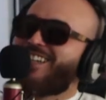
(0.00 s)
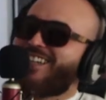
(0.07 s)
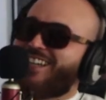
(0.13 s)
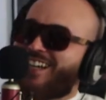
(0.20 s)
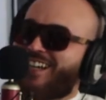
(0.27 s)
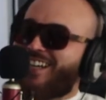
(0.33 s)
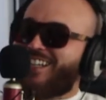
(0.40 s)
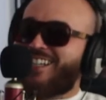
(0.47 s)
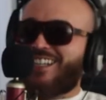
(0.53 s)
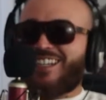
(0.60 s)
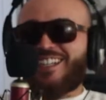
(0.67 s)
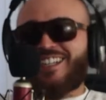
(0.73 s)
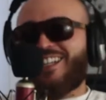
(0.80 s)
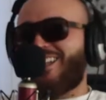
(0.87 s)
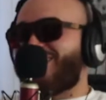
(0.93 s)

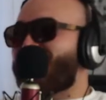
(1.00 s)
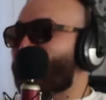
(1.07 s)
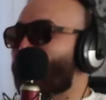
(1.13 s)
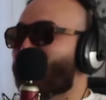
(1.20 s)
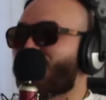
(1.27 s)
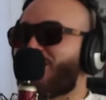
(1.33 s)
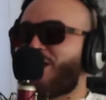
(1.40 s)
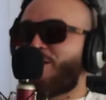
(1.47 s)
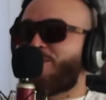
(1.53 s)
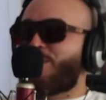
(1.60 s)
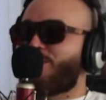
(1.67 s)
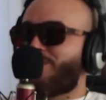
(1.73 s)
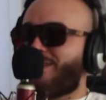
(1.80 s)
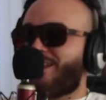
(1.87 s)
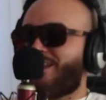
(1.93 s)
I, bro, I
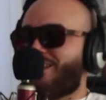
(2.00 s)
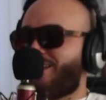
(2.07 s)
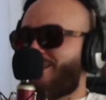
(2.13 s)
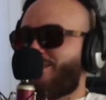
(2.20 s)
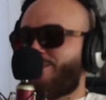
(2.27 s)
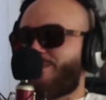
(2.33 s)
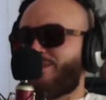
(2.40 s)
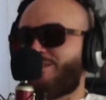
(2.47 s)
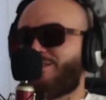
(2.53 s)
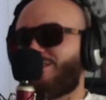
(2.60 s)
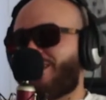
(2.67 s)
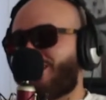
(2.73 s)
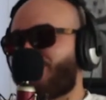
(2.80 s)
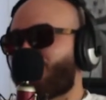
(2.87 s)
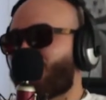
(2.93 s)
remember that day, bro.
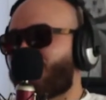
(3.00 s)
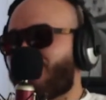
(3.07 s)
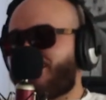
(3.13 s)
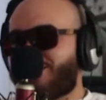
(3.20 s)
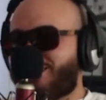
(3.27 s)
Like it was